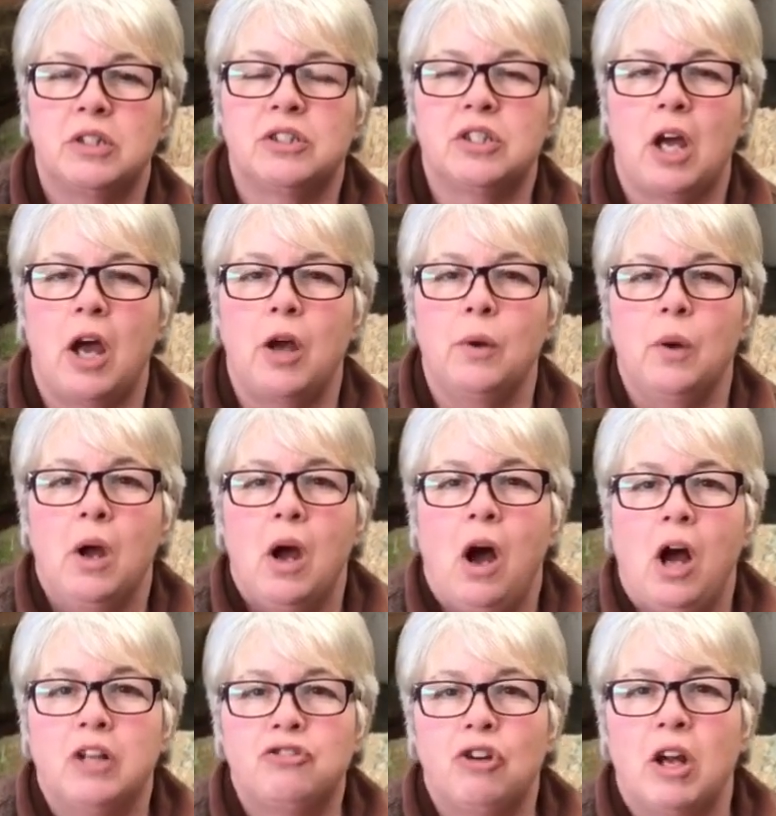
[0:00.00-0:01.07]
So
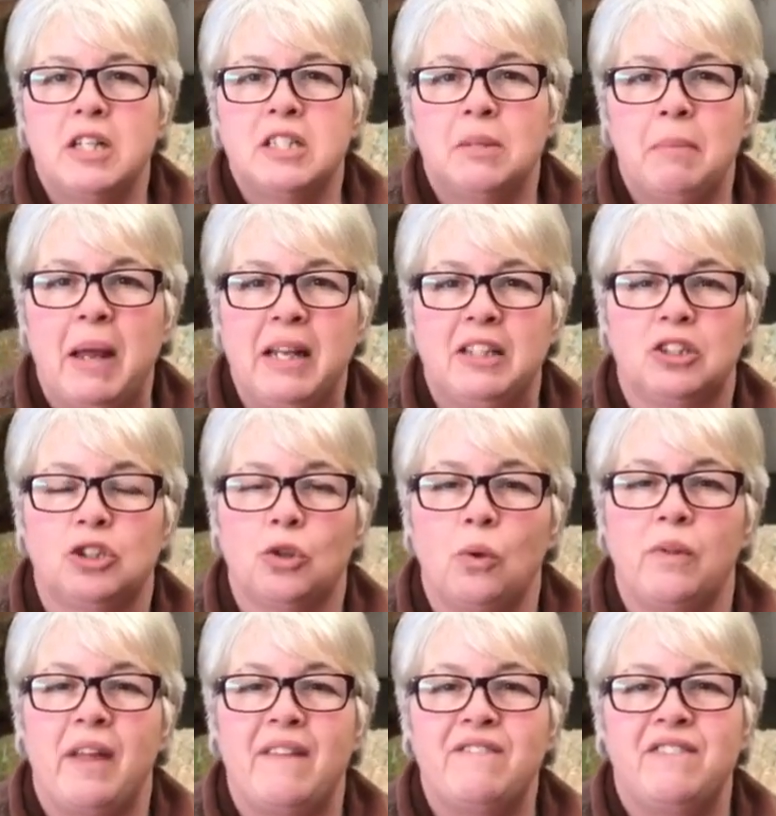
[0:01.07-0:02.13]
I try to make
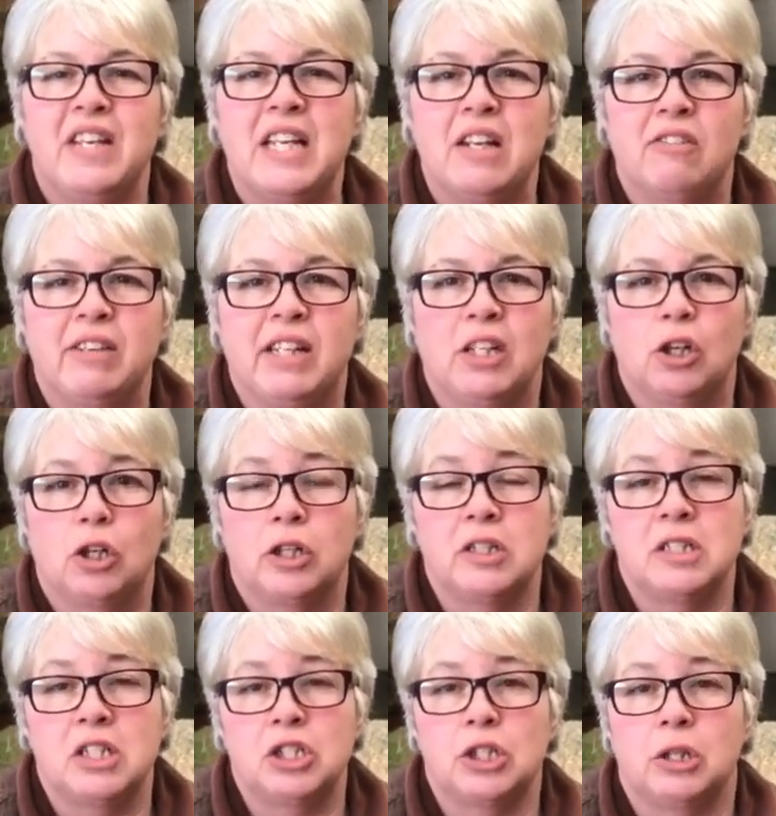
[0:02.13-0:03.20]
sure their feet are in good
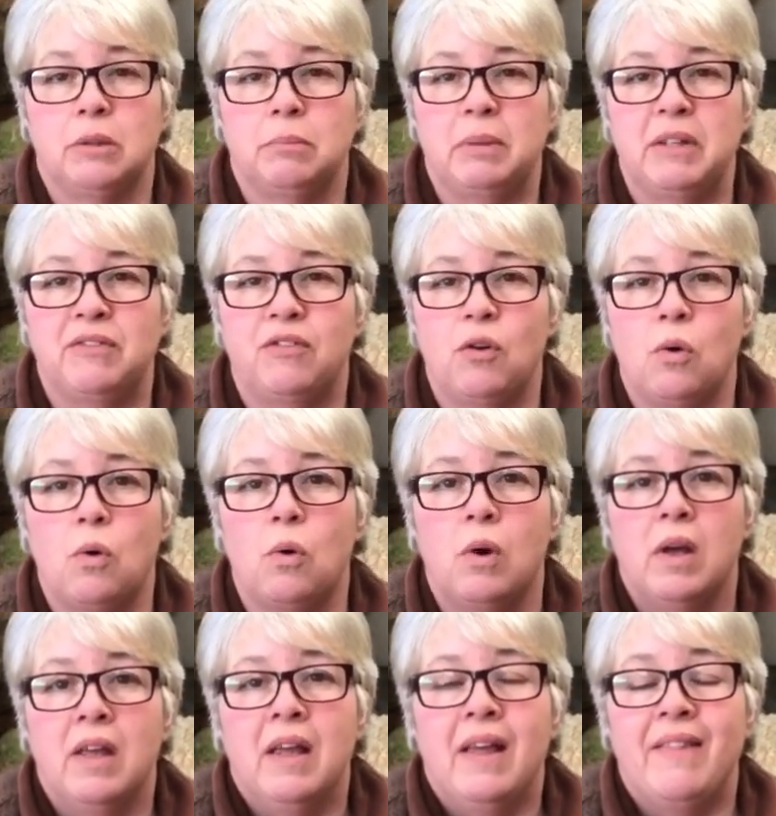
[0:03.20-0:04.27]
condition before
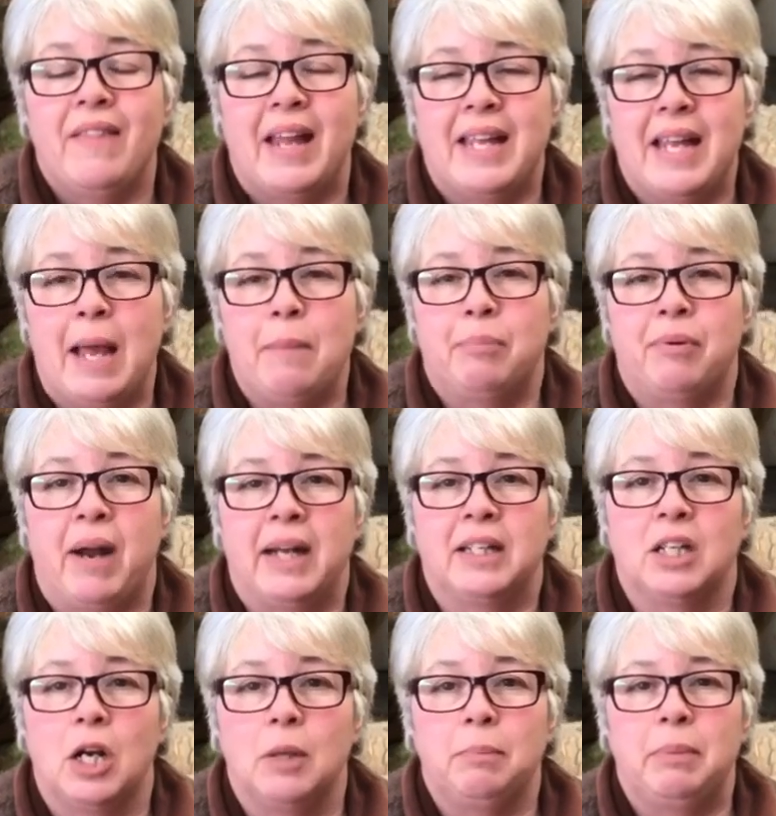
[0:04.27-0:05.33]
they get
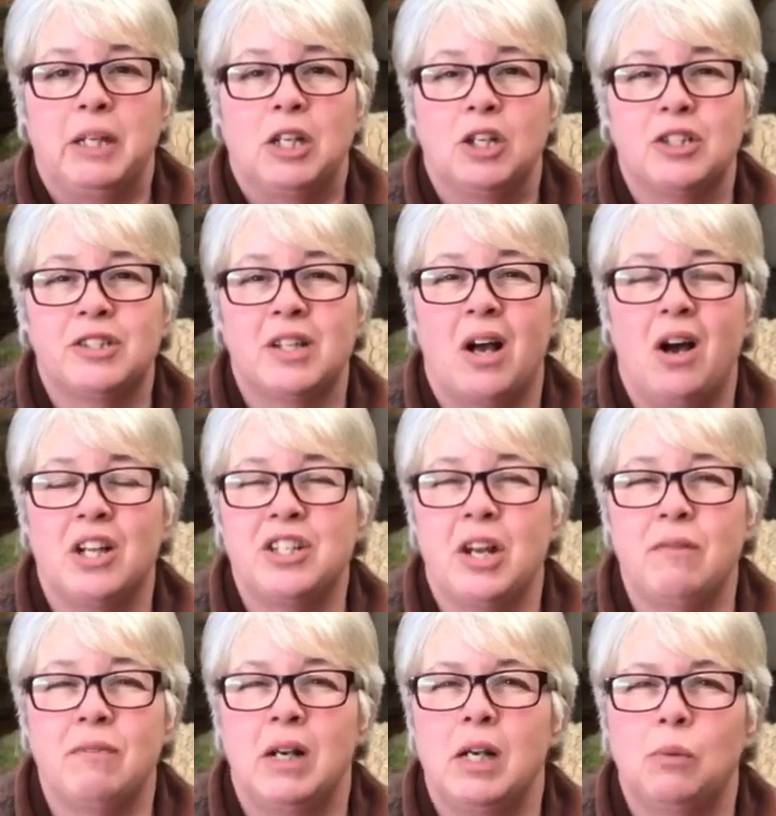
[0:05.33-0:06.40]
pregnant, because I
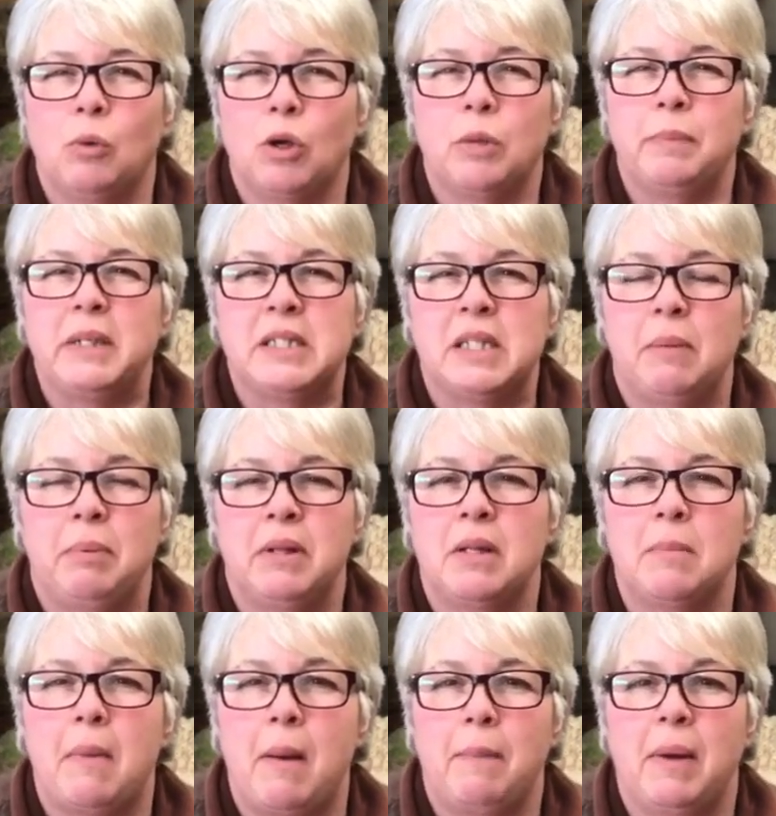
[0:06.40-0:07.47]
don't really want to be tipping
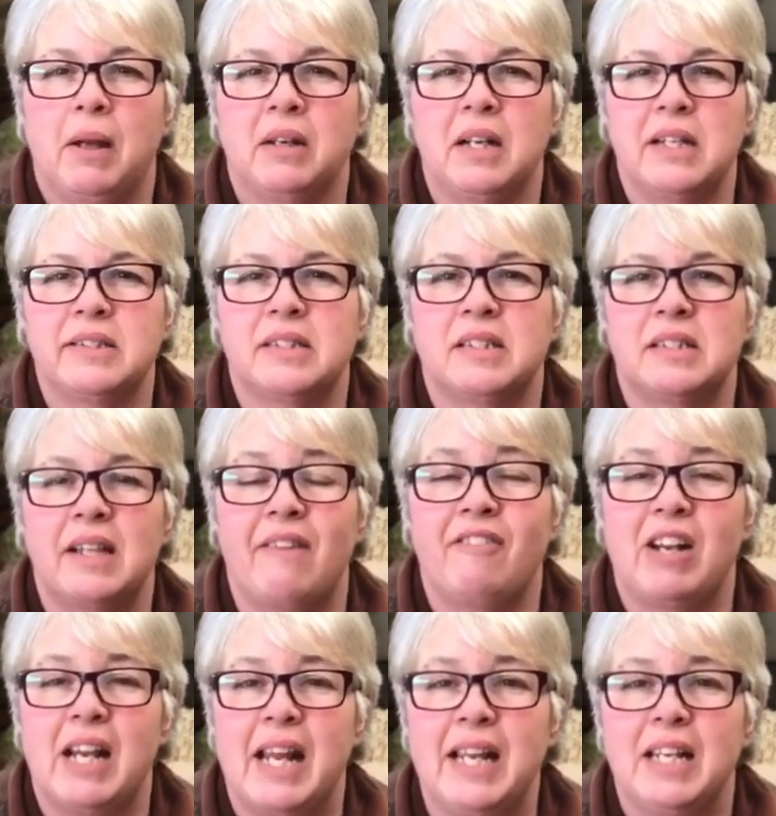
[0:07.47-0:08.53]
them up
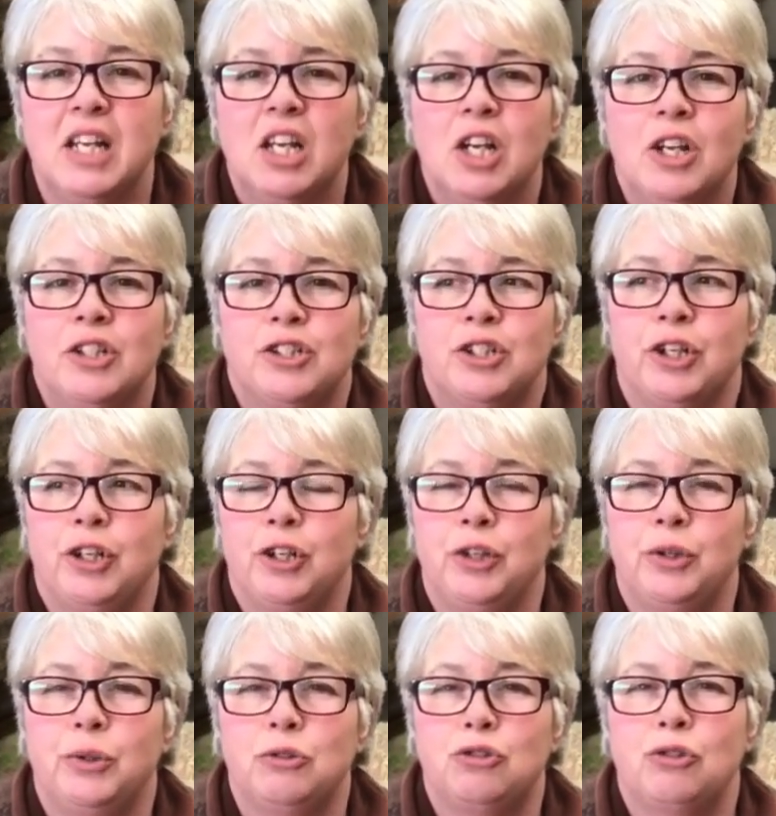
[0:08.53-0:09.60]
unnecessarily
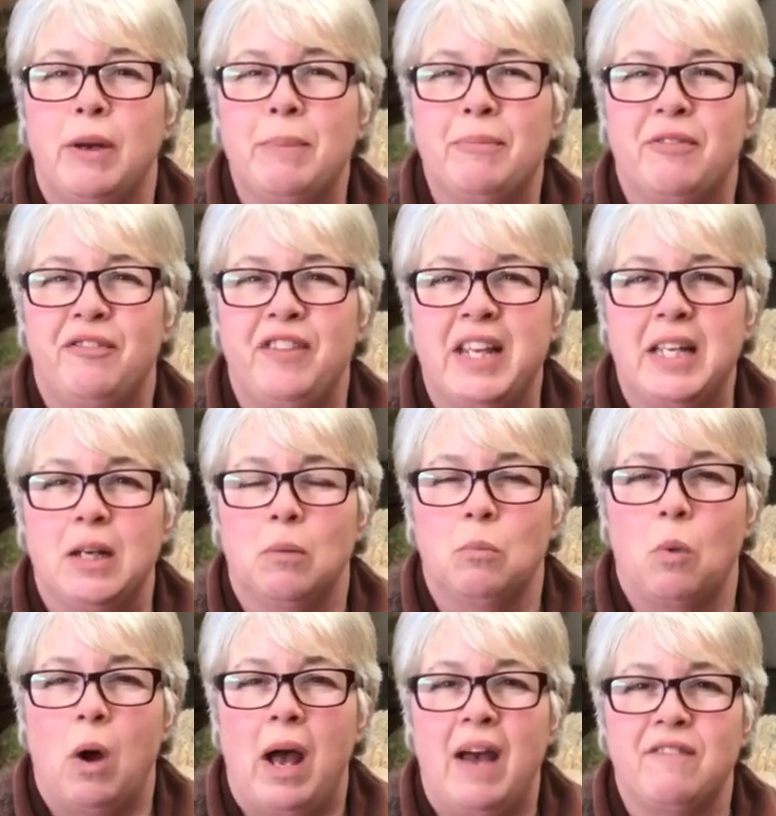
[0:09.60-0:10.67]
to trim feet
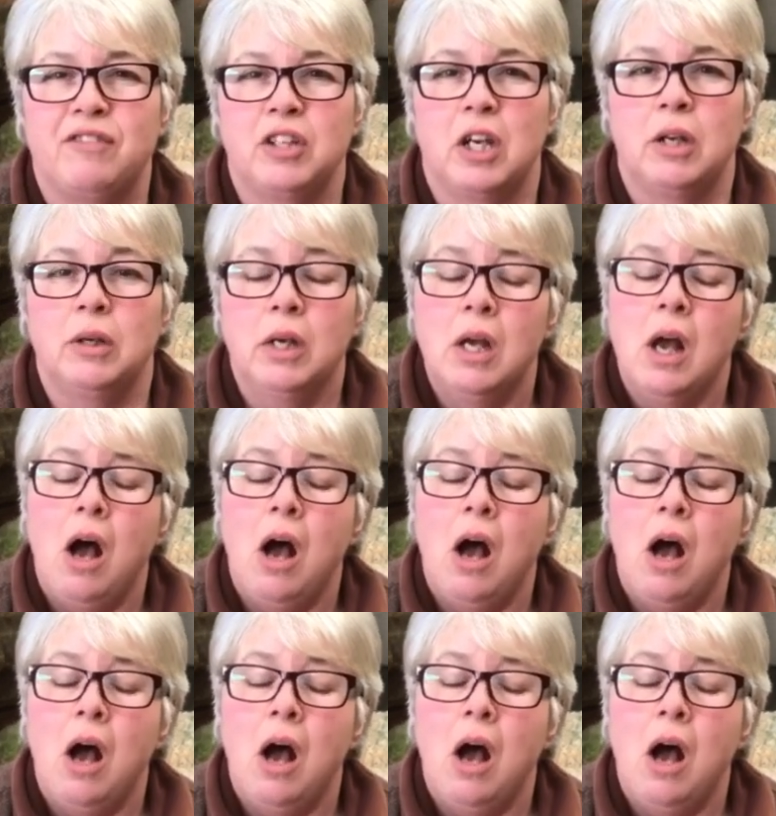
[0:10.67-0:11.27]
and what have you.